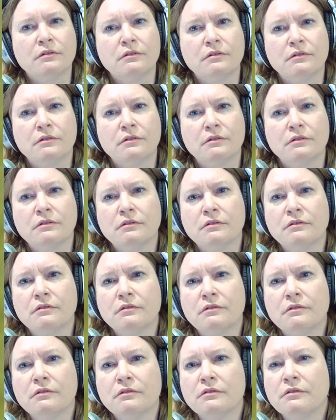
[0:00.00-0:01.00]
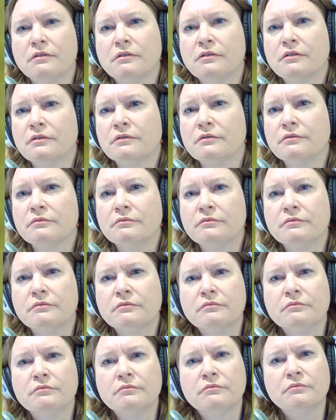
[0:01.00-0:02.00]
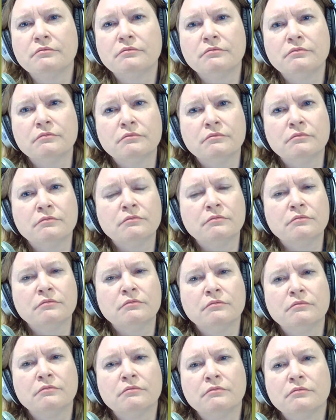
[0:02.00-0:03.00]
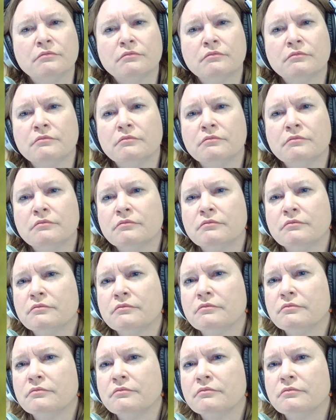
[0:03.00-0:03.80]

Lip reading: [no speech]